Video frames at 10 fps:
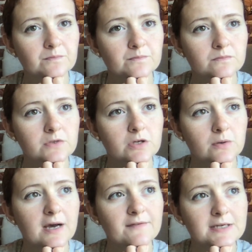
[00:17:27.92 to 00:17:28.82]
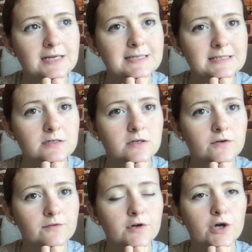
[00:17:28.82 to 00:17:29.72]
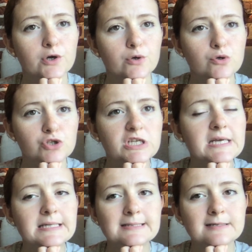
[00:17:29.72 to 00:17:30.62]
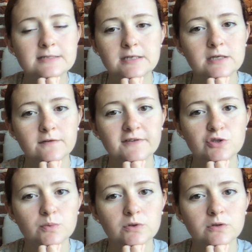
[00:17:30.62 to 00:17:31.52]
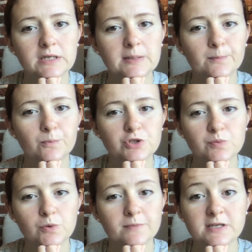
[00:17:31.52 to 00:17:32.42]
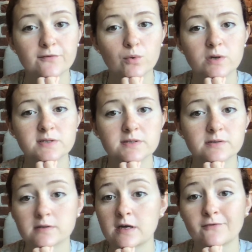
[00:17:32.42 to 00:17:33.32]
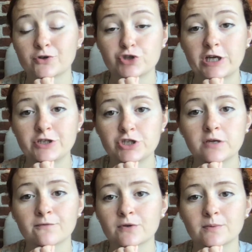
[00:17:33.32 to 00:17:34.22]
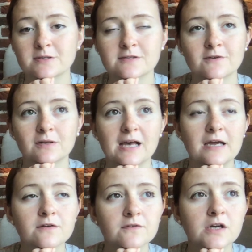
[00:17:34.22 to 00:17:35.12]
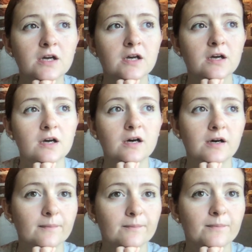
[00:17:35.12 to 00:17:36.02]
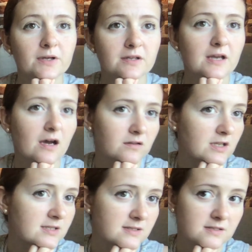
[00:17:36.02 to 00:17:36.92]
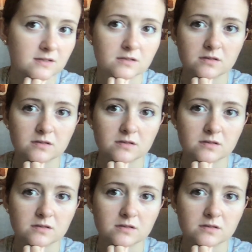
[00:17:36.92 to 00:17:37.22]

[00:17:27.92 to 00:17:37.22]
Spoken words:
having an idea of who she is as an individual, which will be, of course, ever changing for the rest of her life. But yeah, that's